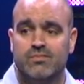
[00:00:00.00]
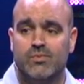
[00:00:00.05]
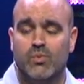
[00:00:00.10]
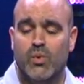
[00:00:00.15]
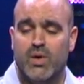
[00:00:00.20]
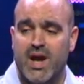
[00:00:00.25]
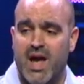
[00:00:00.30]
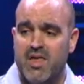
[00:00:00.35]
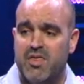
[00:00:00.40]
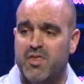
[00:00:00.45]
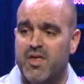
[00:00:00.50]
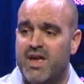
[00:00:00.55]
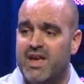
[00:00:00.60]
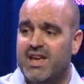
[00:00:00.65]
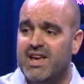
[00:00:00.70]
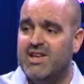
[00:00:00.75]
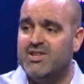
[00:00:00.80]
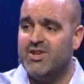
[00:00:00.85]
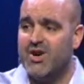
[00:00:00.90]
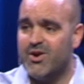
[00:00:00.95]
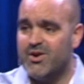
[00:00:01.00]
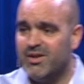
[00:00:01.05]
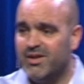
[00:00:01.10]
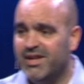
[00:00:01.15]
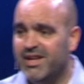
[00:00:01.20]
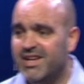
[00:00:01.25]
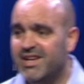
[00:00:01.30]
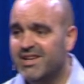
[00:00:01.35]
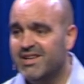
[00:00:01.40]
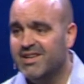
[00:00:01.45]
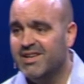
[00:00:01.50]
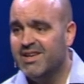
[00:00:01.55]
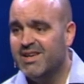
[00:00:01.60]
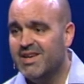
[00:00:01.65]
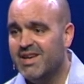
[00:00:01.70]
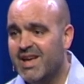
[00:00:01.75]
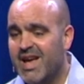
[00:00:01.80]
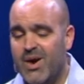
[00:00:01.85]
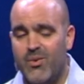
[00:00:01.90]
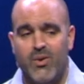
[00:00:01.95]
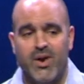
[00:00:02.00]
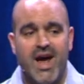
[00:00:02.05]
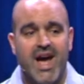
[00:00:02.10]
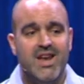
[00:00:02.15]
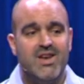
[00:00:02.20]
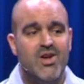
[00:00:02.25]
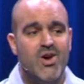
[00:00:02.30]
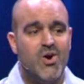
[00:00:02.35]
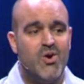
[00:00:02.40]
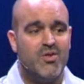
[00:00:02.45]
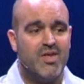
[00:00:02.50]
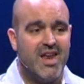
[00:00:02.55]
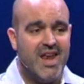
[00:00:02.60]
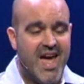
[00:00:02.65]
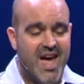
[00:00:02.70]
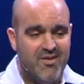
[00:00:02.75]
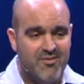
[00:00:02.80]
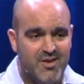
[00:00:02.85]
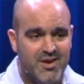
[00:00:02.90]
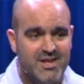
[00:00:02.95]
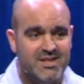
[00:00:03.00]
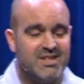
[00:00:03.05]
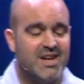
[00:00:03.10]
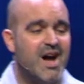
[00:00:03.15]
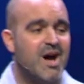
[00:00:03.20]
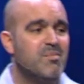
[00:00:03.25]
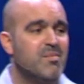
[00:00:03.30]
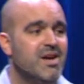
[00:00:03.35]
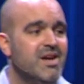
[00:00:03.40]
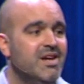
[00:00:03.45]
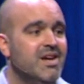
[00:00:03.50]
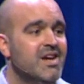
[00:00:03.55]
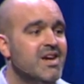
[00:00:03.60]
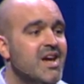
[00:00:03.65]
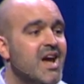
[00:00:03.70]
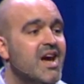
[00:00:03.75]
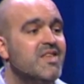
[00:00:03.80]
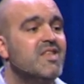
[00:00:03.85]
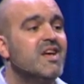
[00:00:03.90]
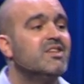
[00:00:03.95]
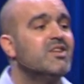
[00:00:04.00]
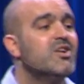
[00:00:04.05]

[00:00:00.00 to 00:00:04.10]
When I think eternally, and when I know that heaven is coming, and that